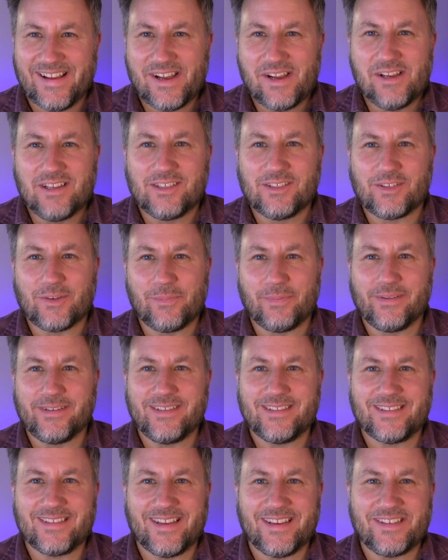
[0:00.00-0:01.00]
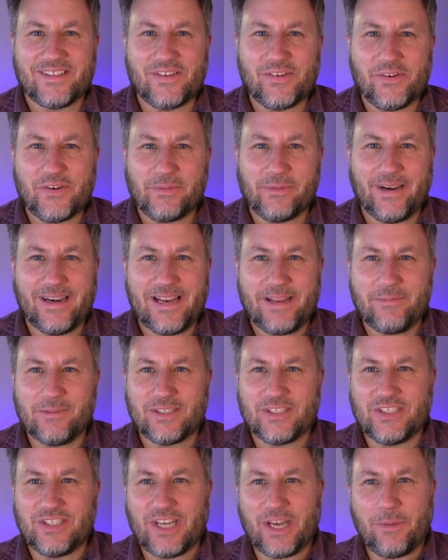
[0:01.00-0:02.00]
so please stay tuned. My name
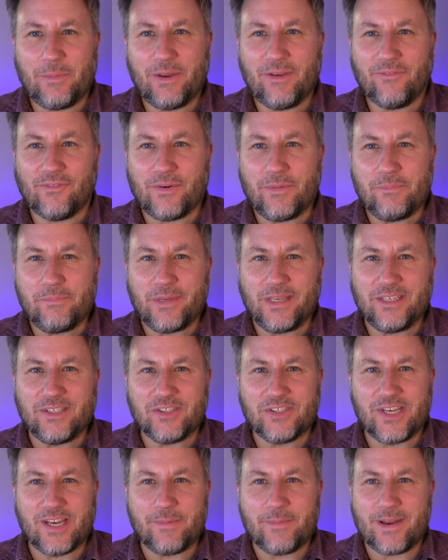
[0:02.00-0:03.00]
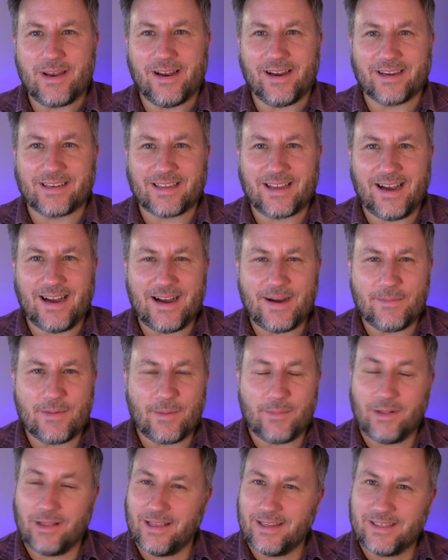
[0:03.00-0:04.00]
is Jamie from meetjamie.com.
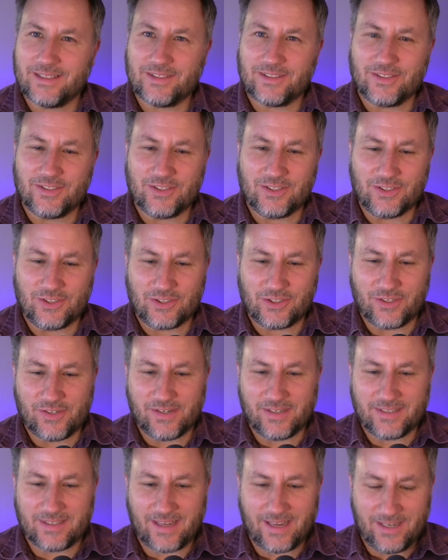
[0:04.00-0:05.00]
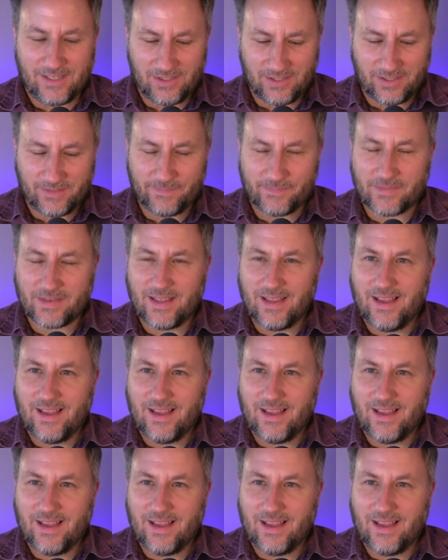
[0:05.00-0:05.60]
I'm a licensed insurance agent.